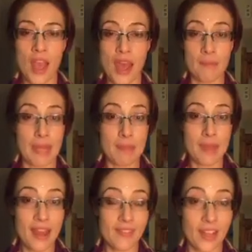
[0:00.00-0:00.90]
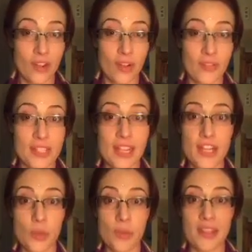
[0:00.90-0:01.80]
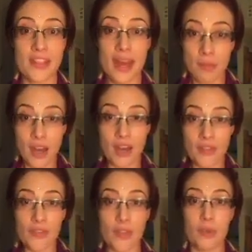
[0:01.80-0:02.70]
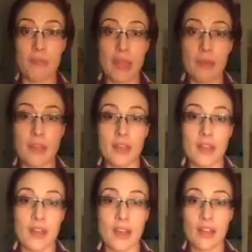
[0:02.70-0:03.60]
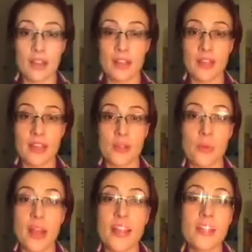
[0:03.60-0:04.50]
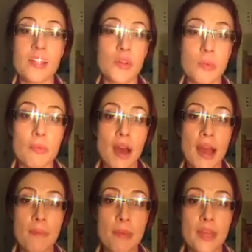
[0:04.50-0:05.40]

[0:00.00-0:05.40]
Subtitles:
and maybe having a conversation with that part of you. Maybe there's a way that you might